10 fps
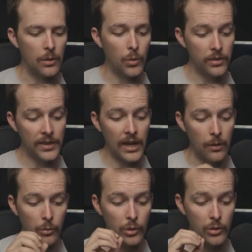One thing
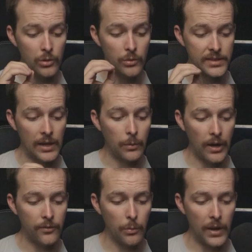I will say
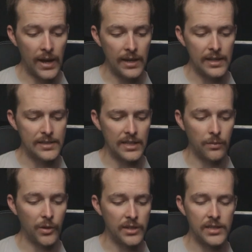right off the bat is at
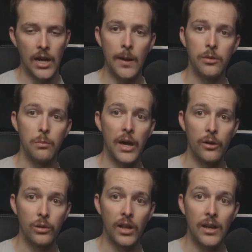the very top, the
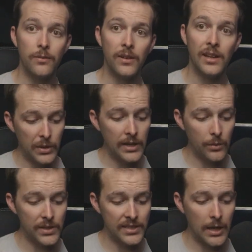battery life. Being
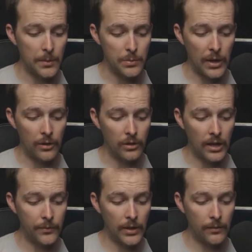able to see how much battery
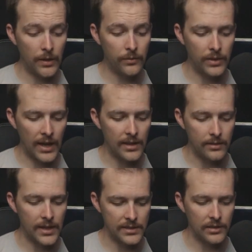life you have left,
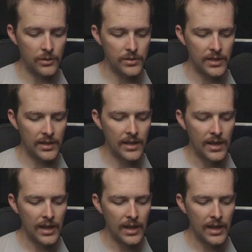that's a huge thing.